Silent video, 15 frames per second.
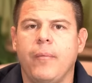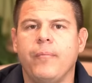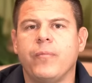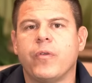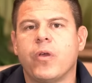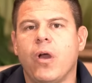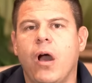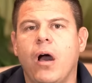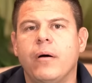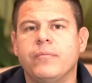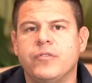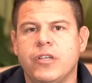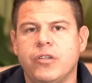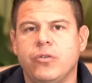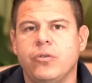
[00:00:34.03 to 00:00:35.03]

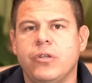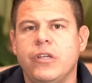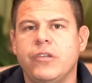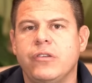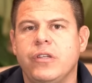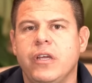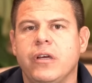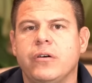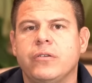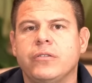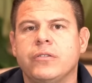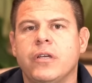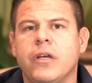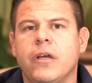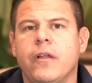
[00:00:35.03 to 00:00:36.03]
comes into these
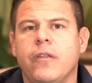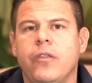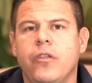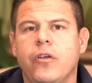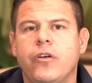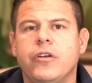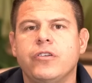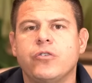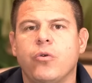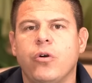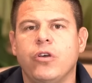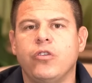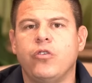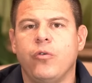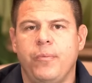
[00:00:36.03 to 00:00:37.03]
deals, there is
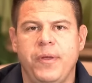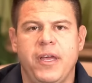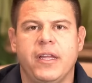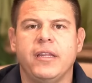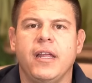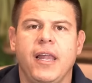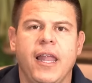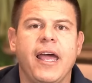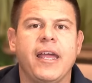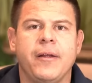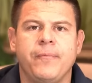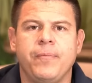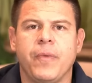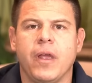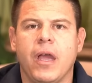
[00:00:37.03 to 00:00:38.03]
going to be a delay.
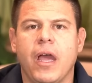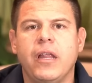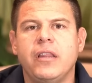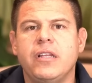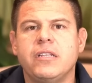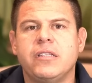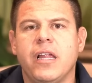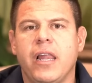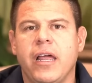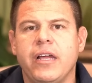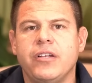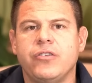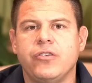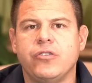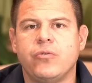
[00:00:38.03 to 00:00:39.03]
And these
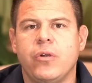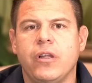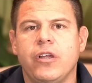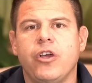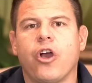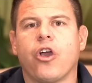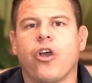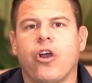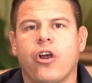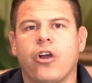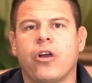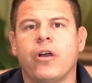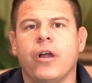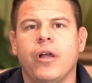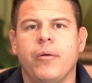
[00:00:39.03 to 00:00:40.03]
delays usually
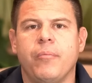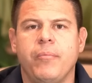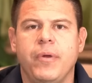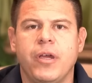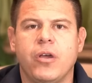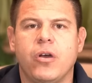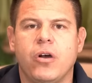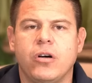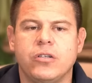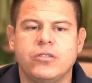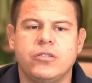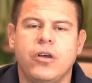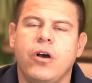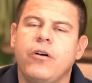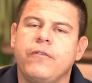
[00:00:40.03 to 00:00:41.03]
occur
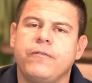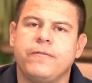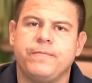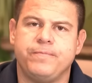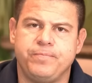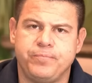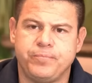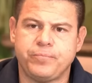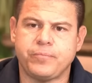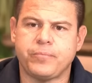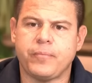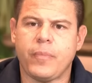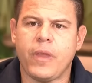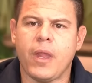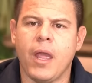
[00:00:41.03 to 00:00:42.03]
because of
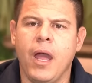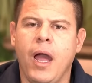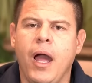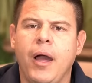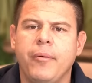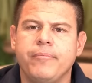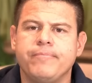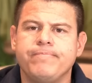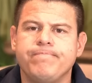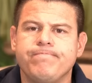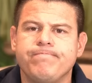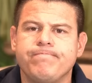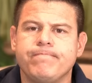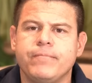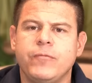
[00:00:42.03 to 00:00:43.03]

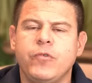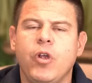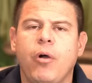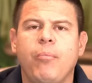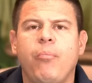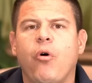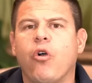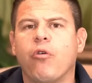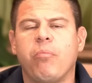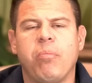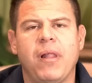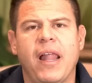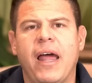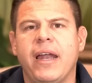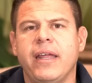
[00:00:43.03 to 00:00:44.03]
no poor
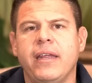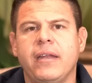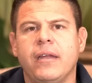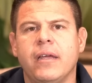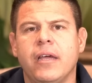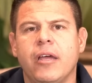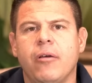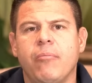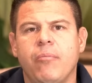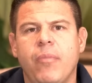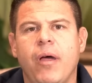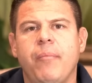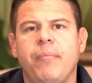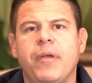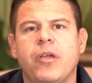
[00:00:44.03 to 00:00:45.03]
planning,
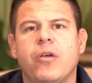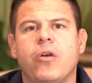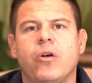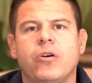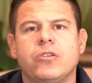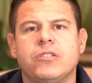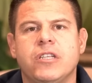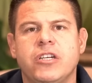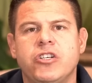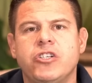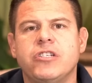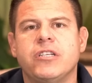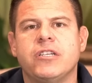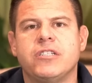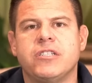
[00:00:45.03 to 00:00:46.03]
but because there
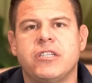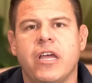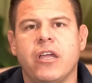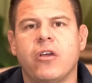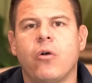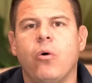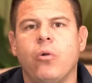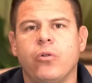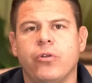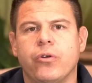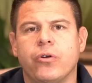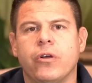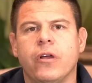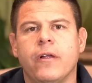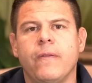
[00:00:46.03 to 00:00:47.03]
is a
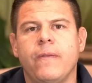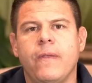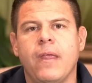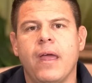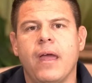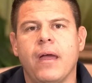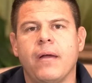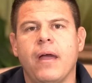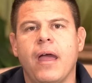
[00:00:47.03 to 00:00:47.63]
stakeholder that